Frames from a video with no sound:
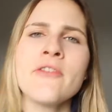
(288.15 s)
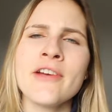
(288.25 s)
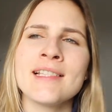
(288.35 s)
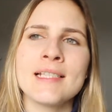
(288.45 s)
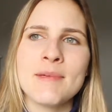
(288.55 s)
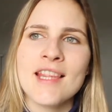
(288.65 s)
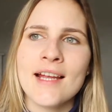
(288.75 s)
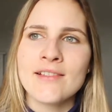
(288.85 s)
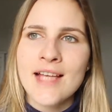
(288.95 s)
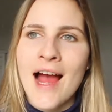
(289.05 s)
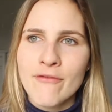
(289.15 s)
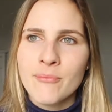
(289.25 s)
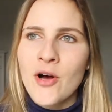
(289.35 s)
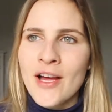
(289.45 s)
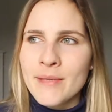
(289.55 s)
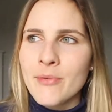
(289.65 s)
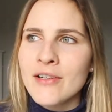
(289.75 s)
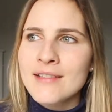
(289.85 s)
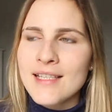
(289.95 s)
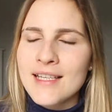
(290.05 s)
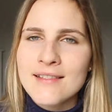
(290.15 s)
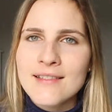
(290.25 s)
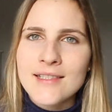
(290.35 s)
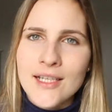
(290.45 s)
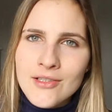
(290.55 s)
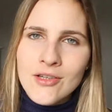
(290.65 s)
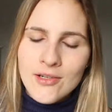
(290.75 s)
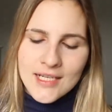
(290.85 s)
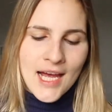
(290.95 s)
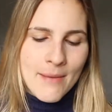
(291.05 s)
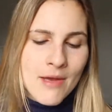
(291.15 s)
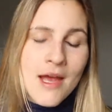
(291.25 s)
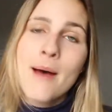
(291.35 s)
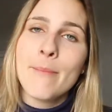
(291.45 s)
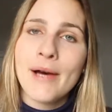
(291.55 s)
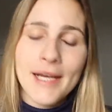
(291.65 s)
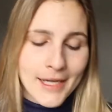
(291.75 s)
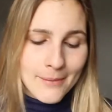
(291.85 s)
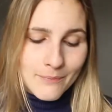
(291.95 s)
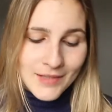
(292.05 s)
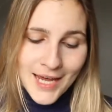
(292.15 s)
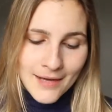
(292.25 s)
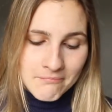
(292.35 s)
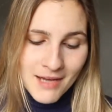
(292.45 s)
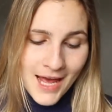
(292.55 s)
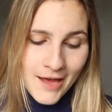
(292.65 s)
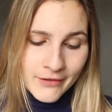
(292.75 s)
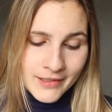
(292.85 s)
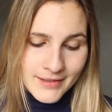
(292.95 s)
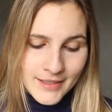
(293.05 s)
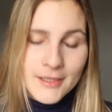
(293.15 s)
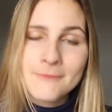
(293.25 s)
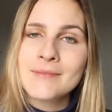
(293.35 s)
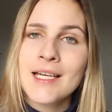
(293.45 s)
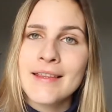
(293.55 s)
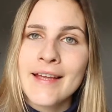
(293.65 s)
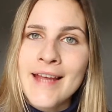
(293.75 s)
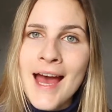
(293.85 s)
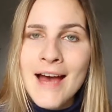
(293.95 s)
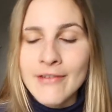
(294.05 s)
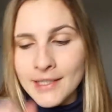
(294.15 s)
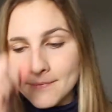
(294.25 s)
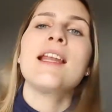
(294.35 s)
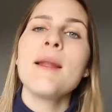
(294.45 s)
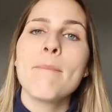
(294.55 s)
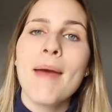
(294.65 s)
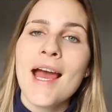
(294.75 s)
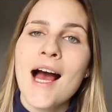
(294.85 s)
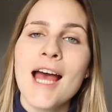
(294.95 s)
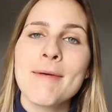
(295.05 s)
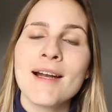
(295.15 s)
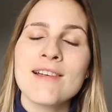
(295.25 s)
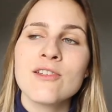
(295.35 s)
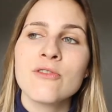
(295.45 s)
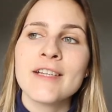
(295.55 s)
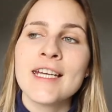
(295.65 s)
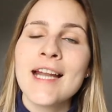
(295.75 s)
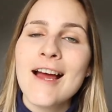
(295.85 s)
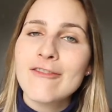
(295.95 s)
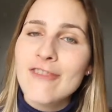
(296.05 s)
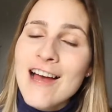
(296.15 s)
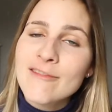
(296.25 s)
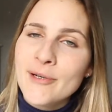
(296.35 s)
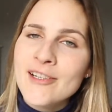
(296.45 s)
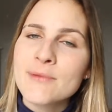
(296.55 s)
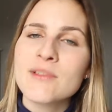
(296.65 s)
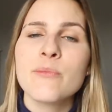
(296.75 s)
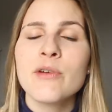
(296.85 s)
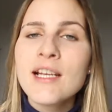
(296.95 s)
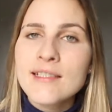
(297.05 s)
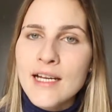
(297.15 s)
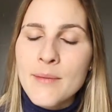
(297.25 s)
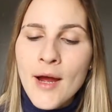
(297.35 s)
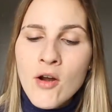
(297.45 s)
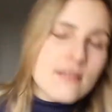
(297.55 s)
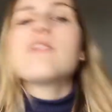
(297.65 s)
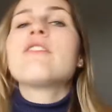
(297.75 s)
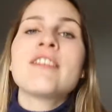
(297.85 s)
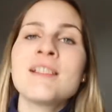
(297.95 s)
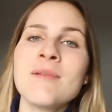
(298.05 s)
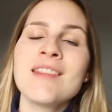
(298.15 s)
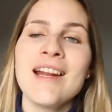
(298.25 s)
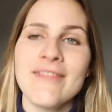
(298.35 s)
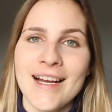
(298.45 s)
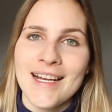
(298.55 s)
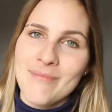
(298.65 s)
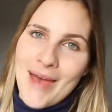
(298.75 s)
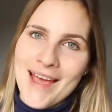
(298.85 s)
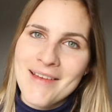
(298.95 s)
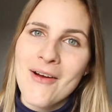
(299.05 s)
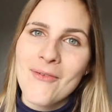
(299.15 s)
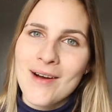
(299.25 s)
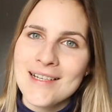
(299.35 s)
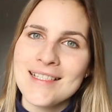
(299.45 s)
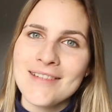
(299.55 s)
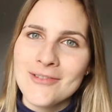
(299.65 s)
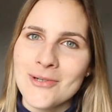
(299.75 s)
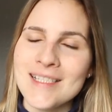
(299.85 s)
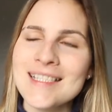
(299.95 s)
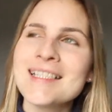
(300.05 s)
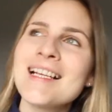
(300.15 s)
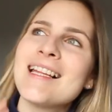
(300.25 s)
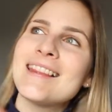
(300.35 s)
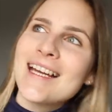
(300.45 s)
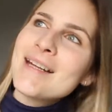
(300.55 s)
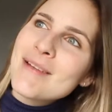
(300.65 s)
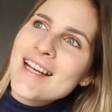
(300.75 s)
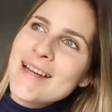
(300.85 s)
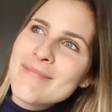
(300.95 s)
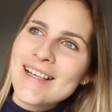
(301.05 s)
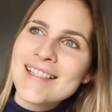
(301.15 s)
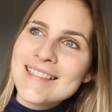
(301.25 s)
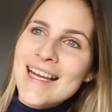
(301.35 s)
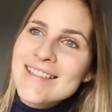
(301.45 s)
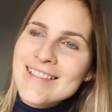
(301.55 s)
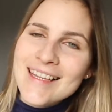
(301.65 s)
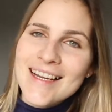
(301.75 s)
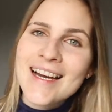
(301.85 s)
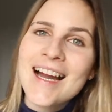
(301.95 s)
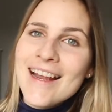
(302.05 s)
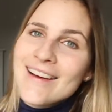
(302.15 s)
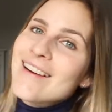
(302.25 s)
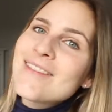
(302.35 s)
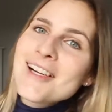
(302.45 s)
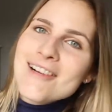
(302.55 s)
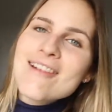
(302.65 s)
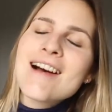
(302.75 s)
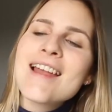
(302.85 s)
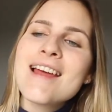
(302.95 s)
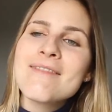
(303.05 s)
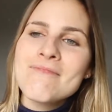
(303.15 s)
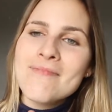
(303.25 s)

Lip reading: so crazy to me that I just haven't bought any books in such a long time, but yeah, I haven't, so there you have it. In May, I managed to read five books, which I'm pretty excited about. So the first book that I read in May was, of course, Lady Midnight by Cassandra Clare, and oh my god,